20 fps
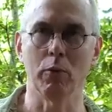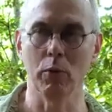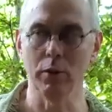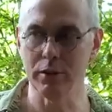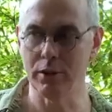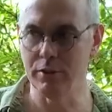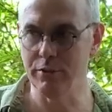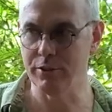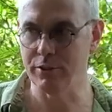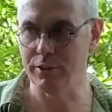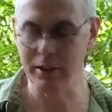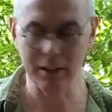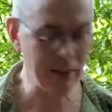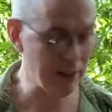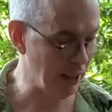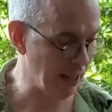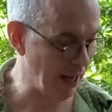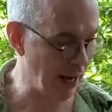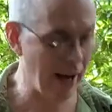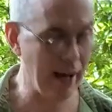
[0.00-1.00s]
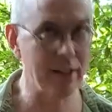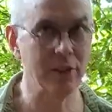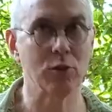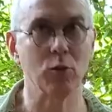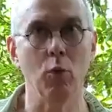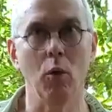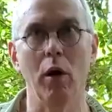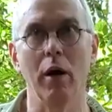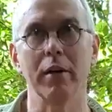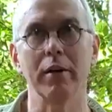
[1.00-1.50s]
Once you've seen it as
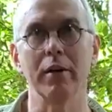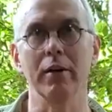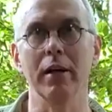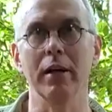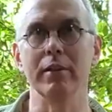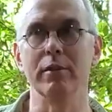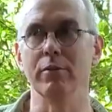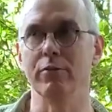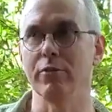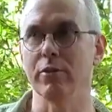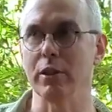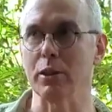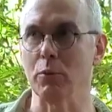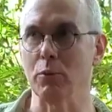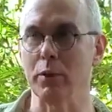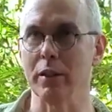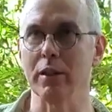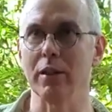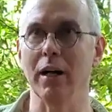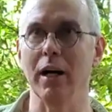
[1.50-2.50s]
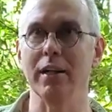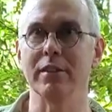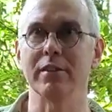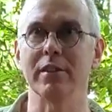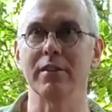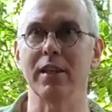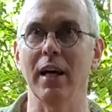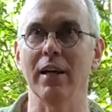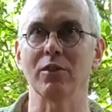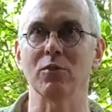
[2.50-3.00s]
water and you fully realize
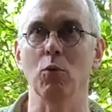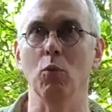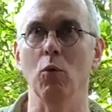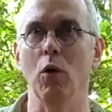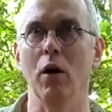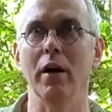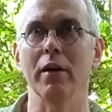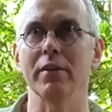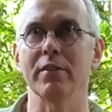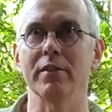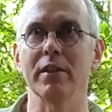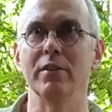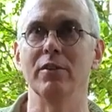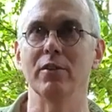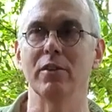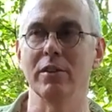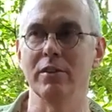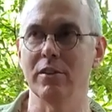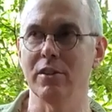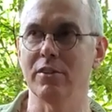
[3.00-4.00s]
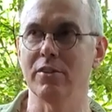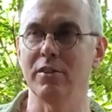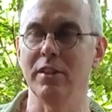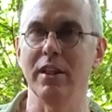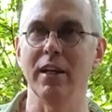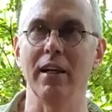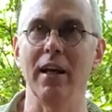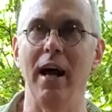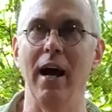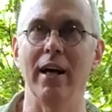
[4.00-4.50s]
that that's water, then you can just
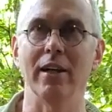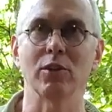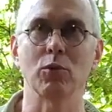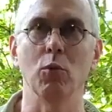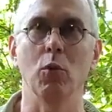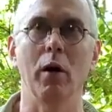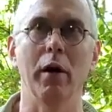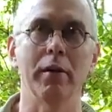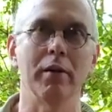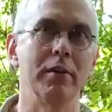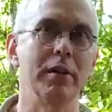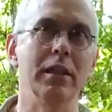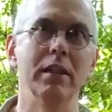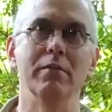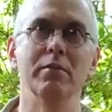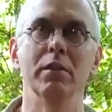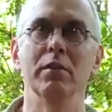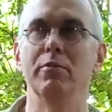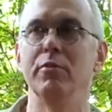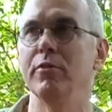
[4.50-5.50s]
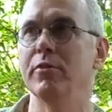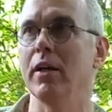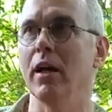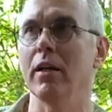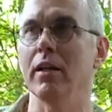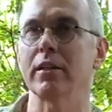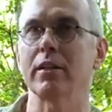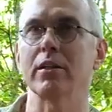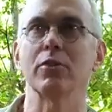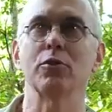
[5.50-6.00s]
see it as water, even if you've
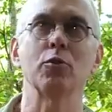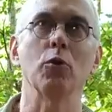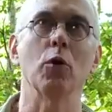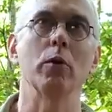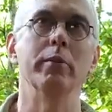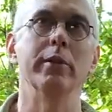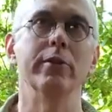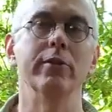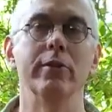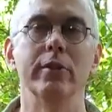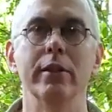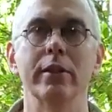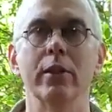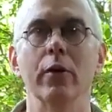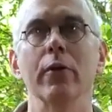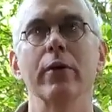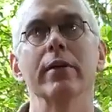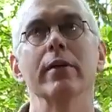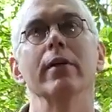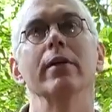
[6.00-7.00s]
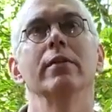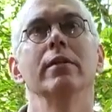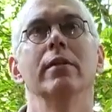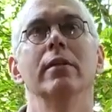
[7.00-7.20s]
got like a stormy sea going on.